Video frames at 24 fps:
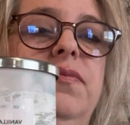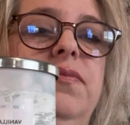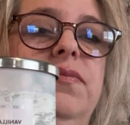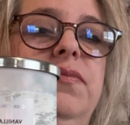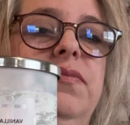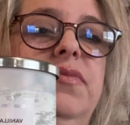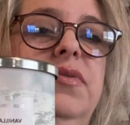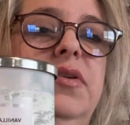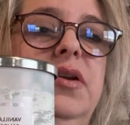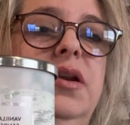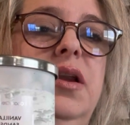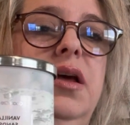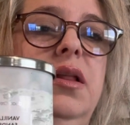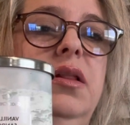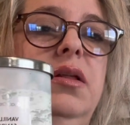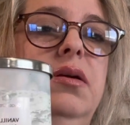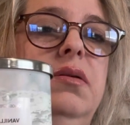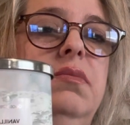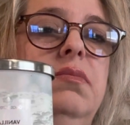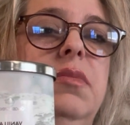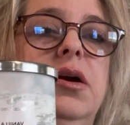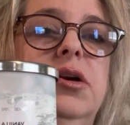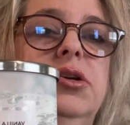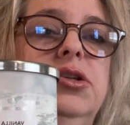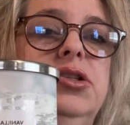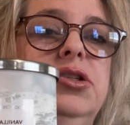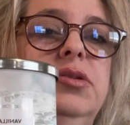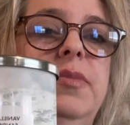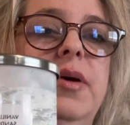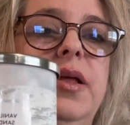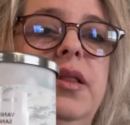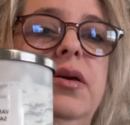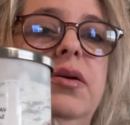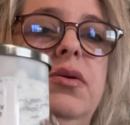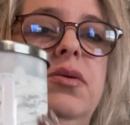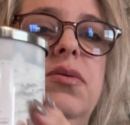vanilla
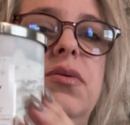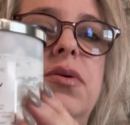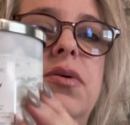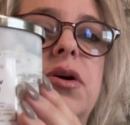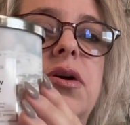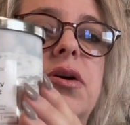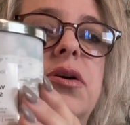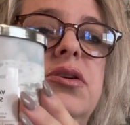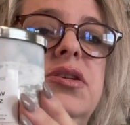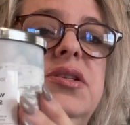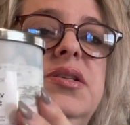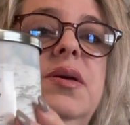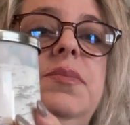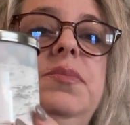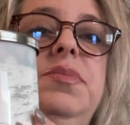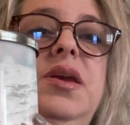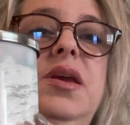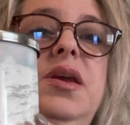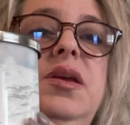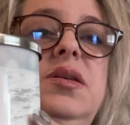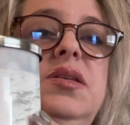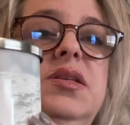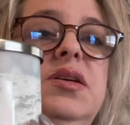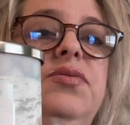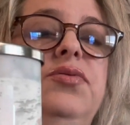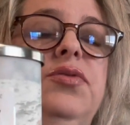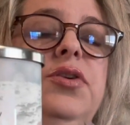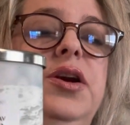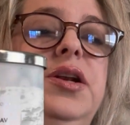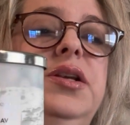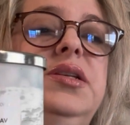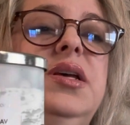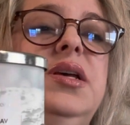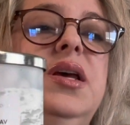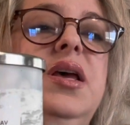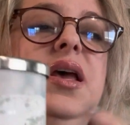marshmallow or something
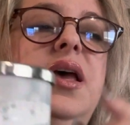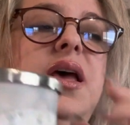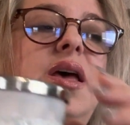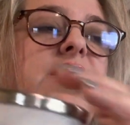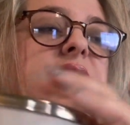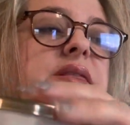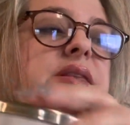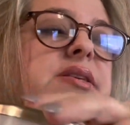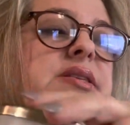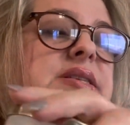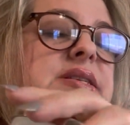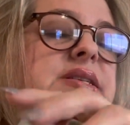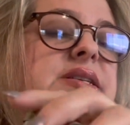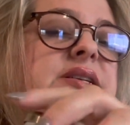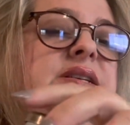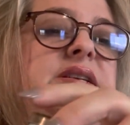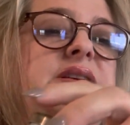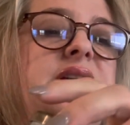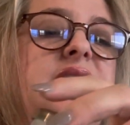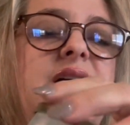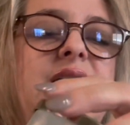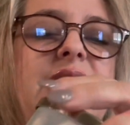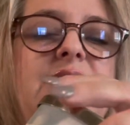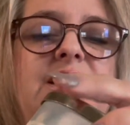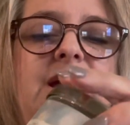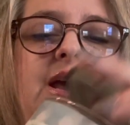different. This did not